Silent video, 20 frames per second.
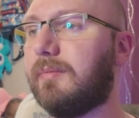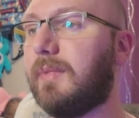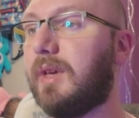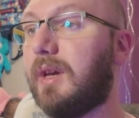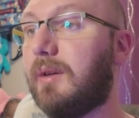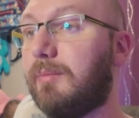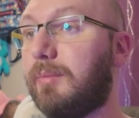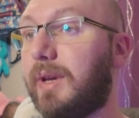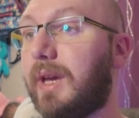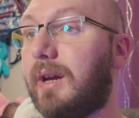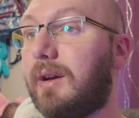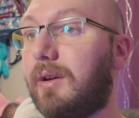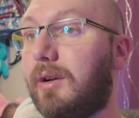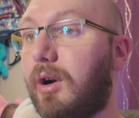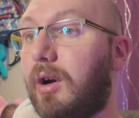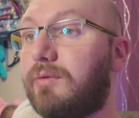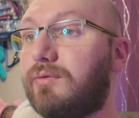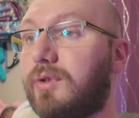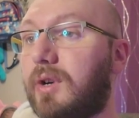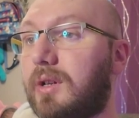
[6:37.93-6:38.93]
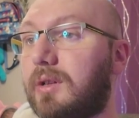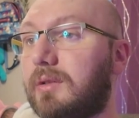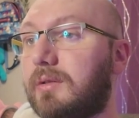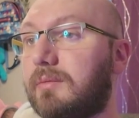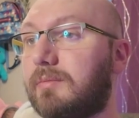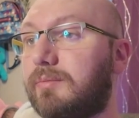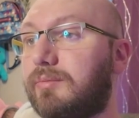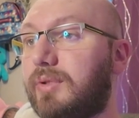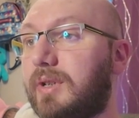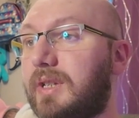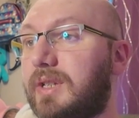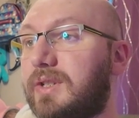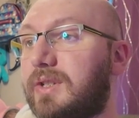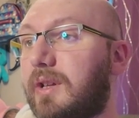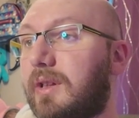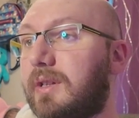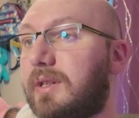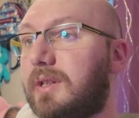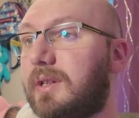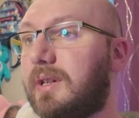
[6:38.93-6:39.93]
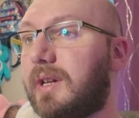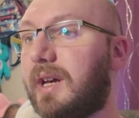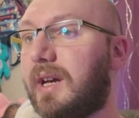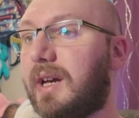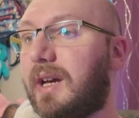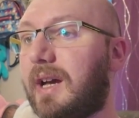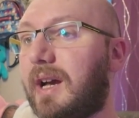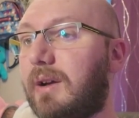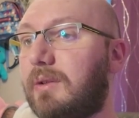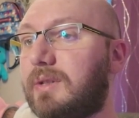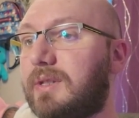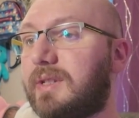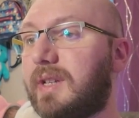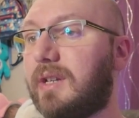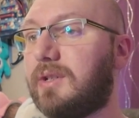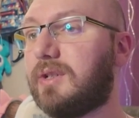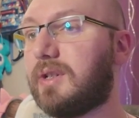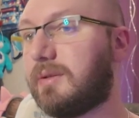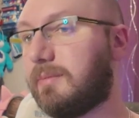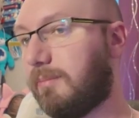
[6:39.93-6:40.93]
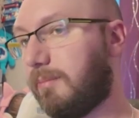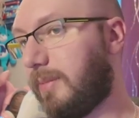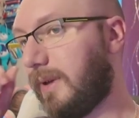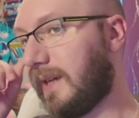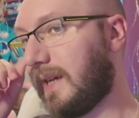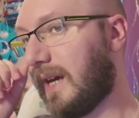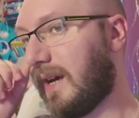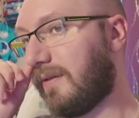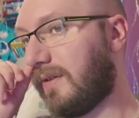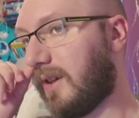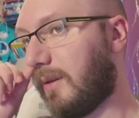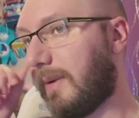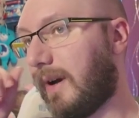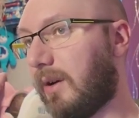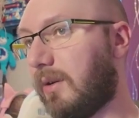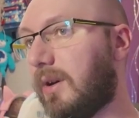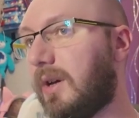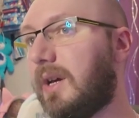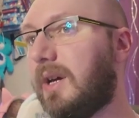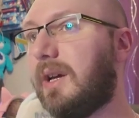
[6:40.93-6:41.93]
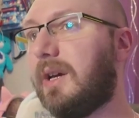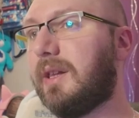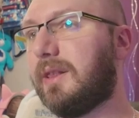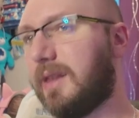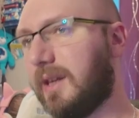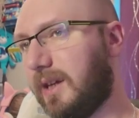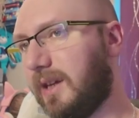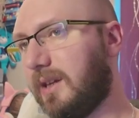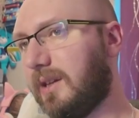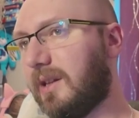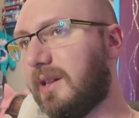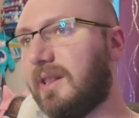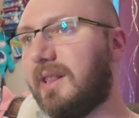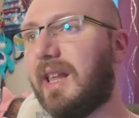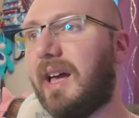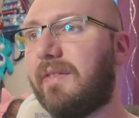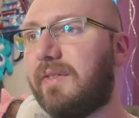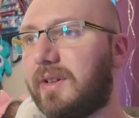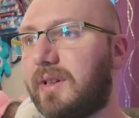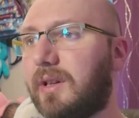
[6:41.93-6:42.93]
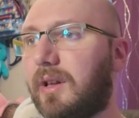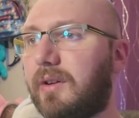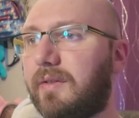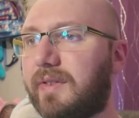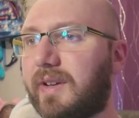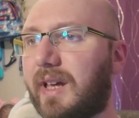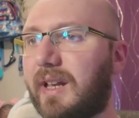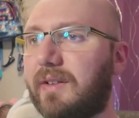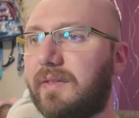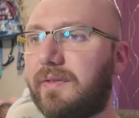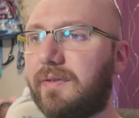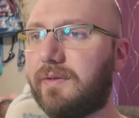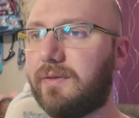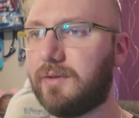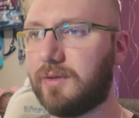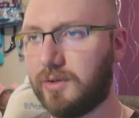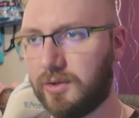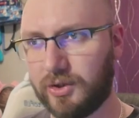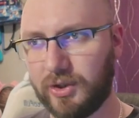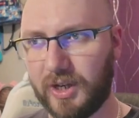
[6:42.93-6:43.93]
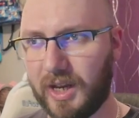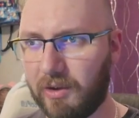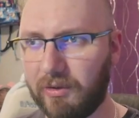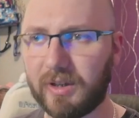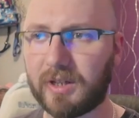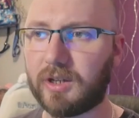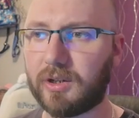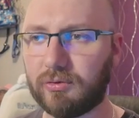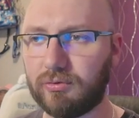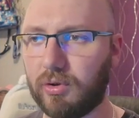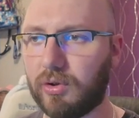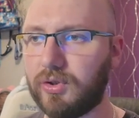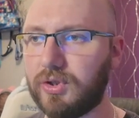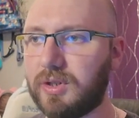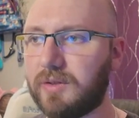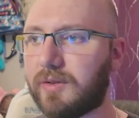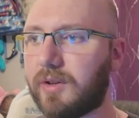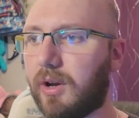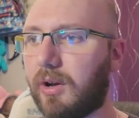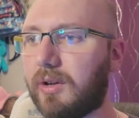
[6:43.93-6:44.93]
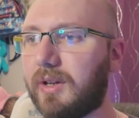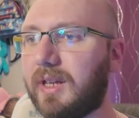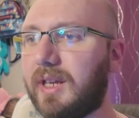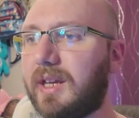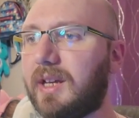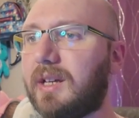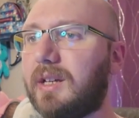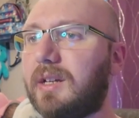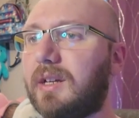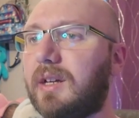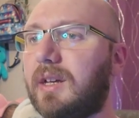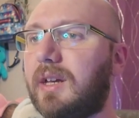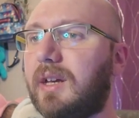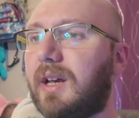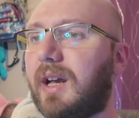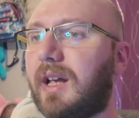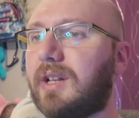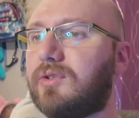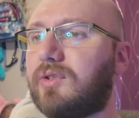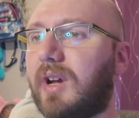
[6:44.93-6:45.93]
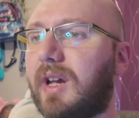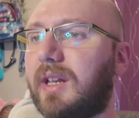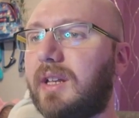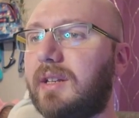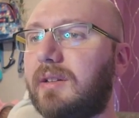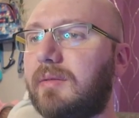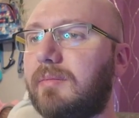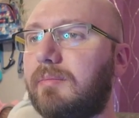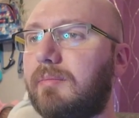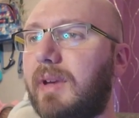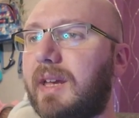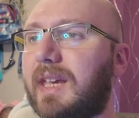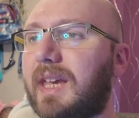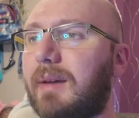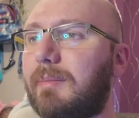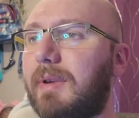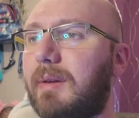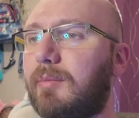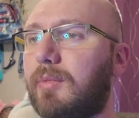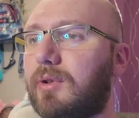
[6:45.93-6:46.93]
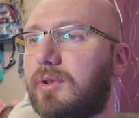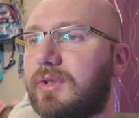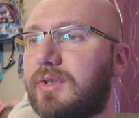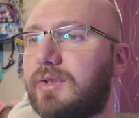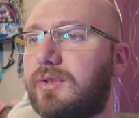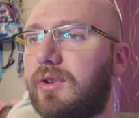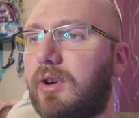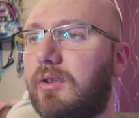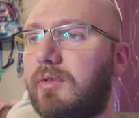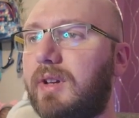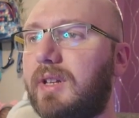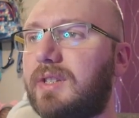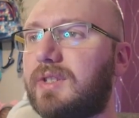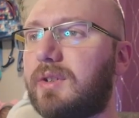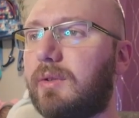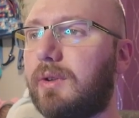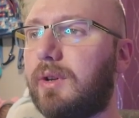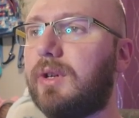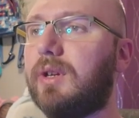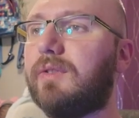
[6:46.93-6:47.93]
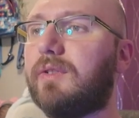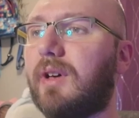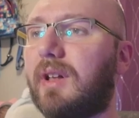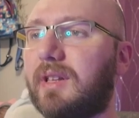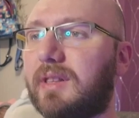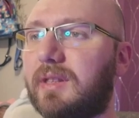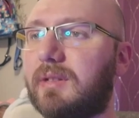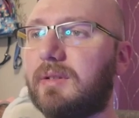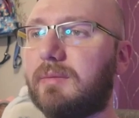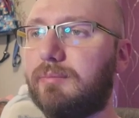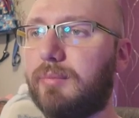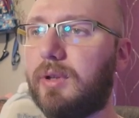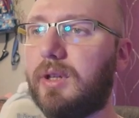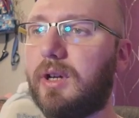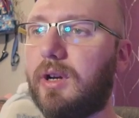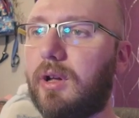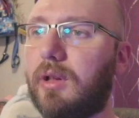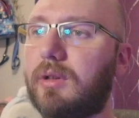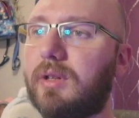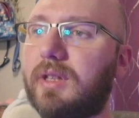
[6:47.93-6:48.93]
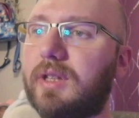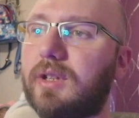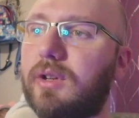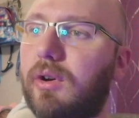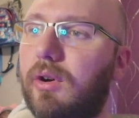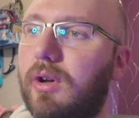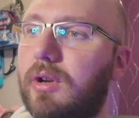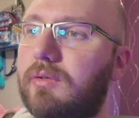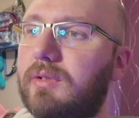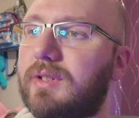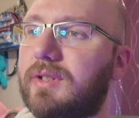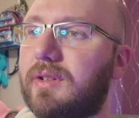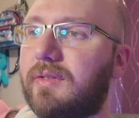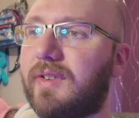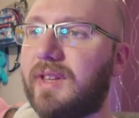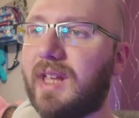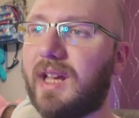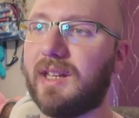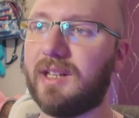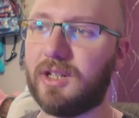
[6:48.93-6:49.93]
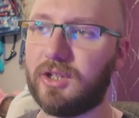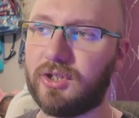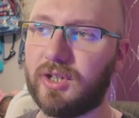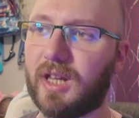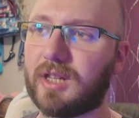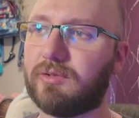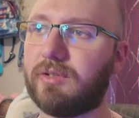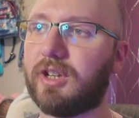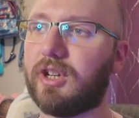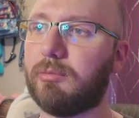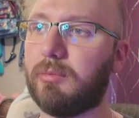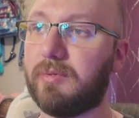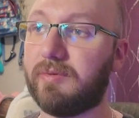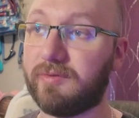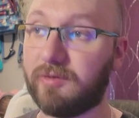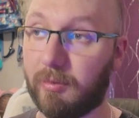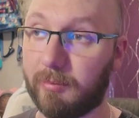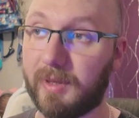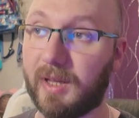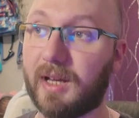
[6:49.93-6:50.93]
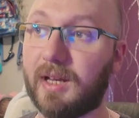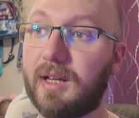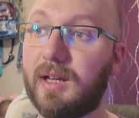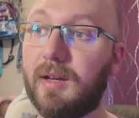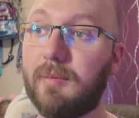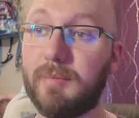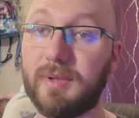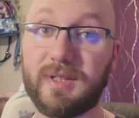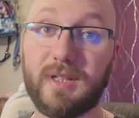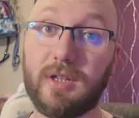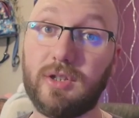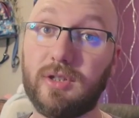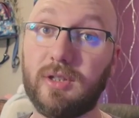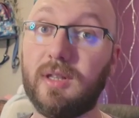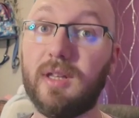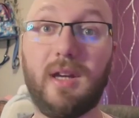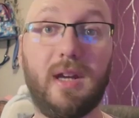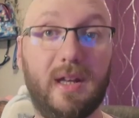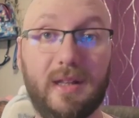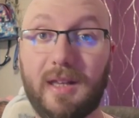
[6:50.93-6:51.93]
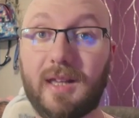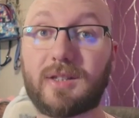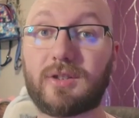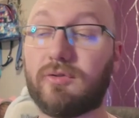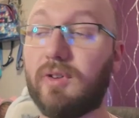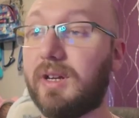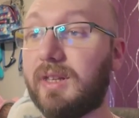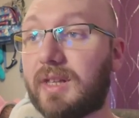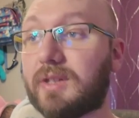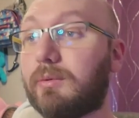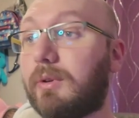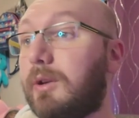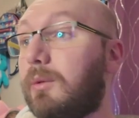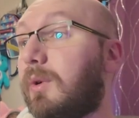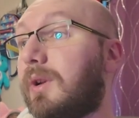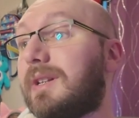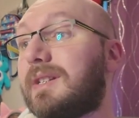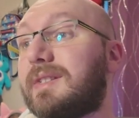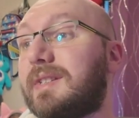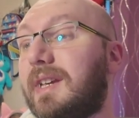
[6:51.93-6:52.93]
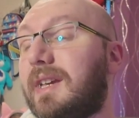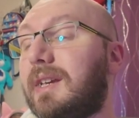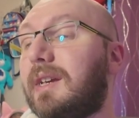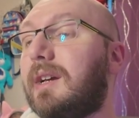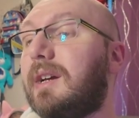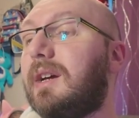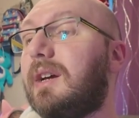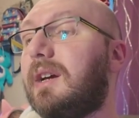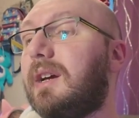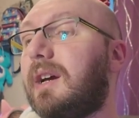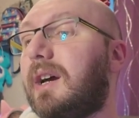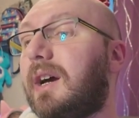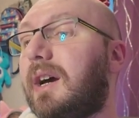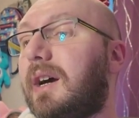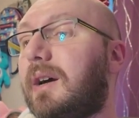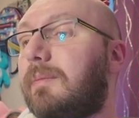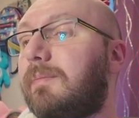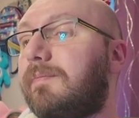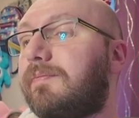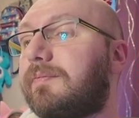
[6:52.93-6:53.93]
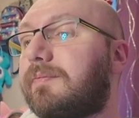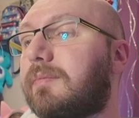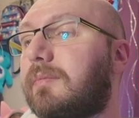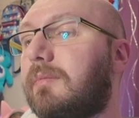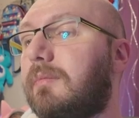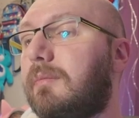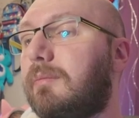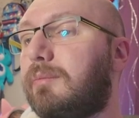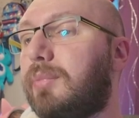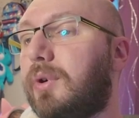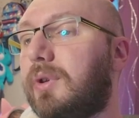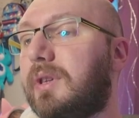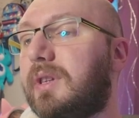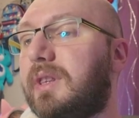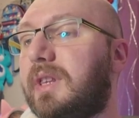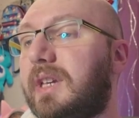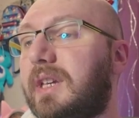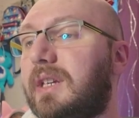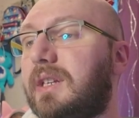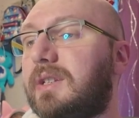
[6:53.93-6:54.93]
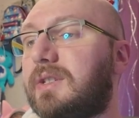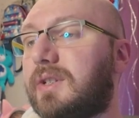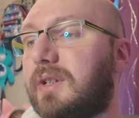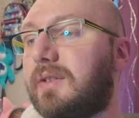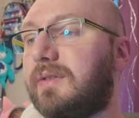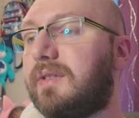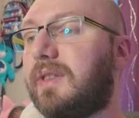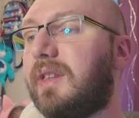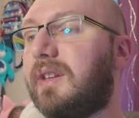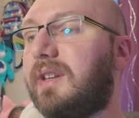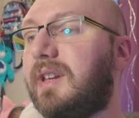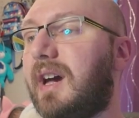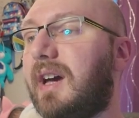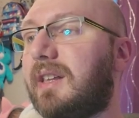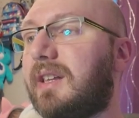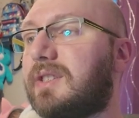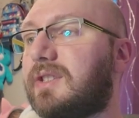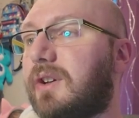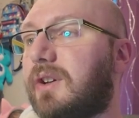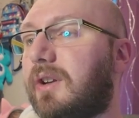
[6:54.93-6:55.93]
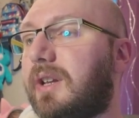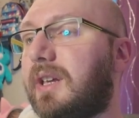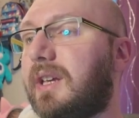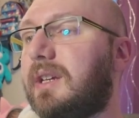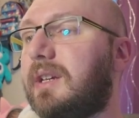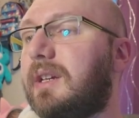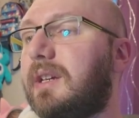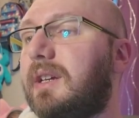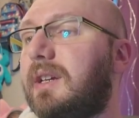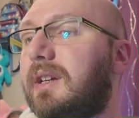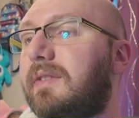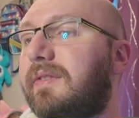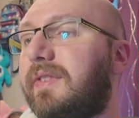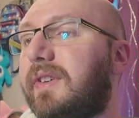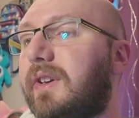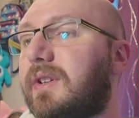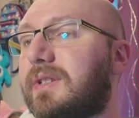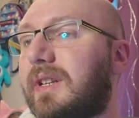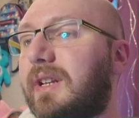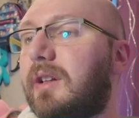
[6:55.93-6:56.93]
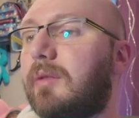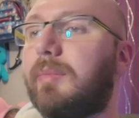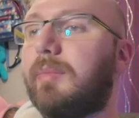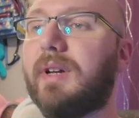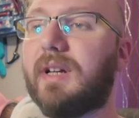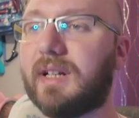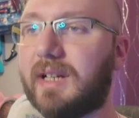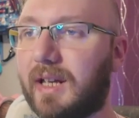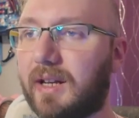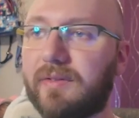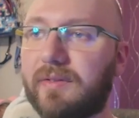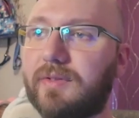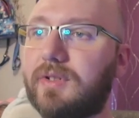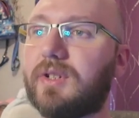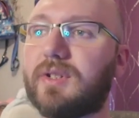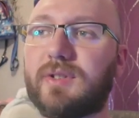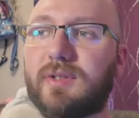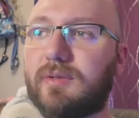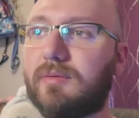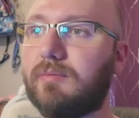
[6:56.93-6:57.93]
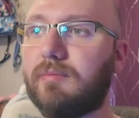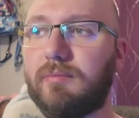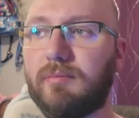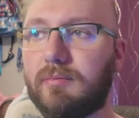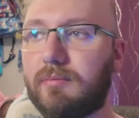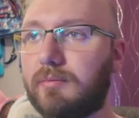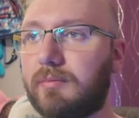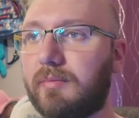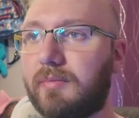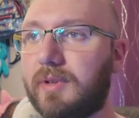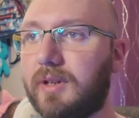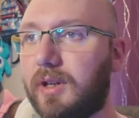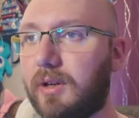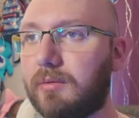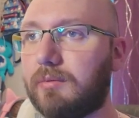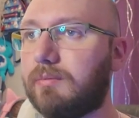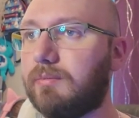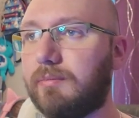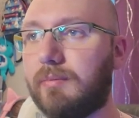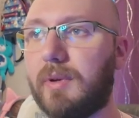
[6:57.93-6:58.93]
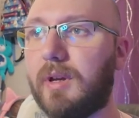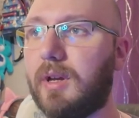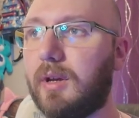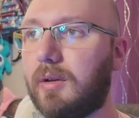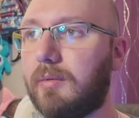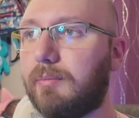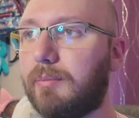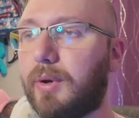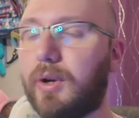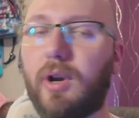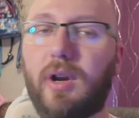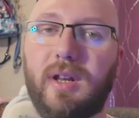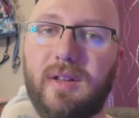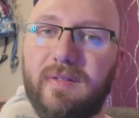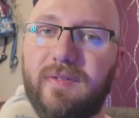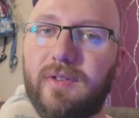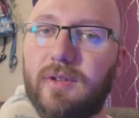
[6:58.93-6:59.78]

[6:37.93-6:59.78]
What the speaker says: But yeah, overall, pretty solid. I would say just be careful about the level of kind of generic grunge you've got on here. I try and make it a bit more storied. So I know you've got like the bullet hole in the corner and stuff like that, and the shattering coming from that position. That's great. That's what you want to see. But the sort of the dirt that's on it feels a little bit kind of just, you know, put on it for the